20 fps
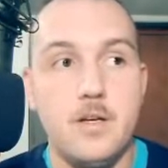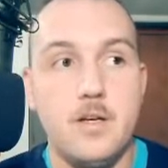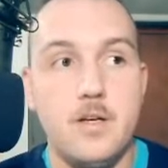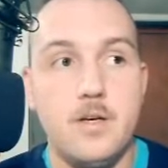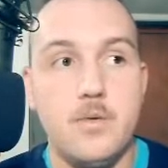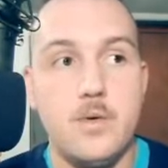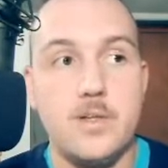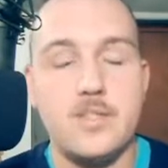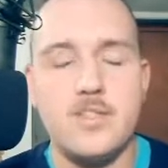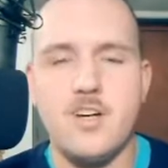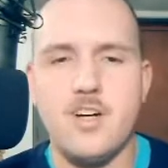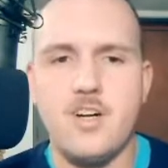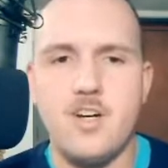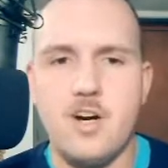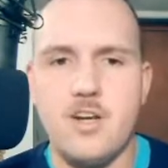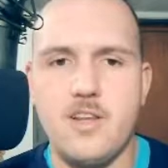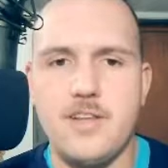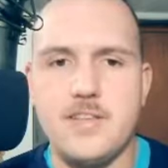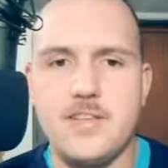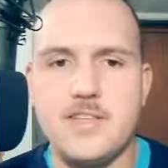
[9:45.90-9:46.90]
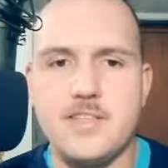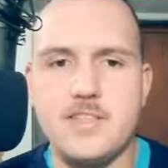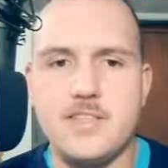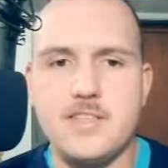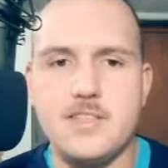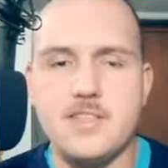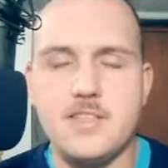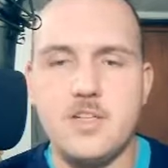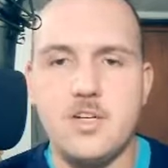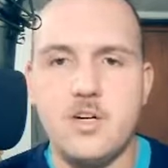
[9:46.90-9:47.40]
We saw a card like
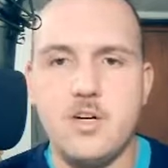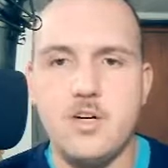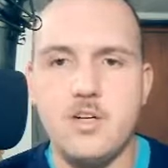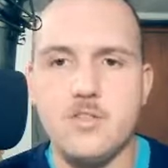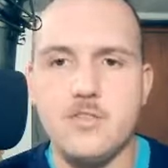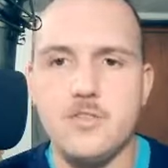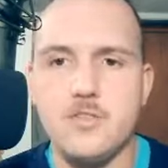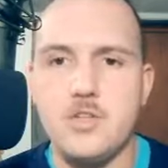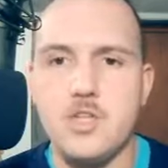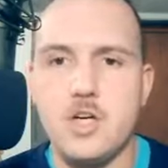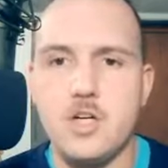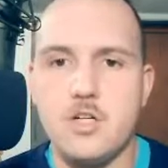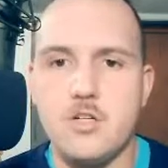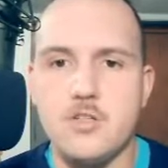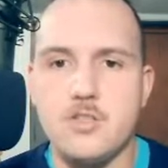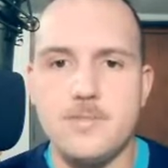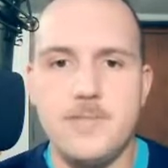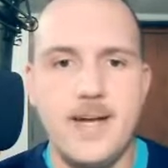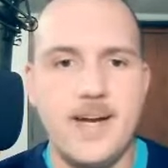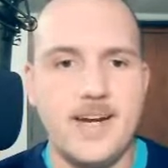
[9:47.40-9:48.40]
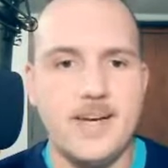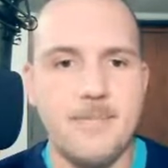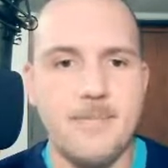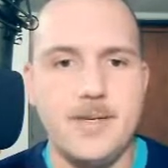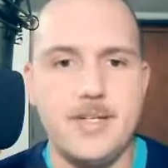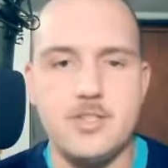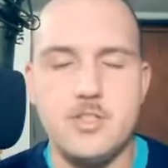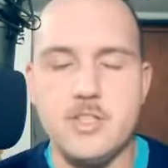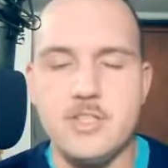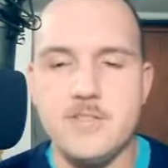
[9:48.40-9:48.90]
this called Knuckles back in
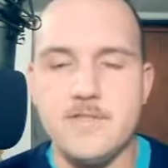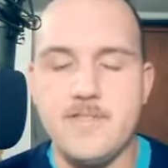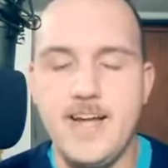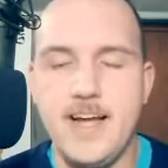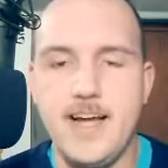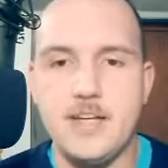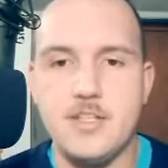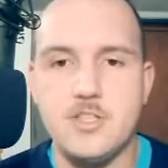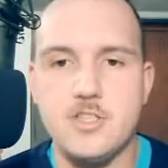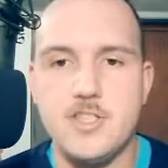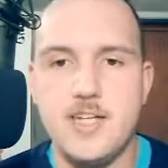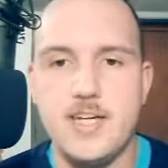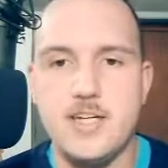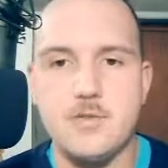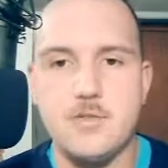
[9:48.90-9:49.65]
Mean Streets of Gadgetzan.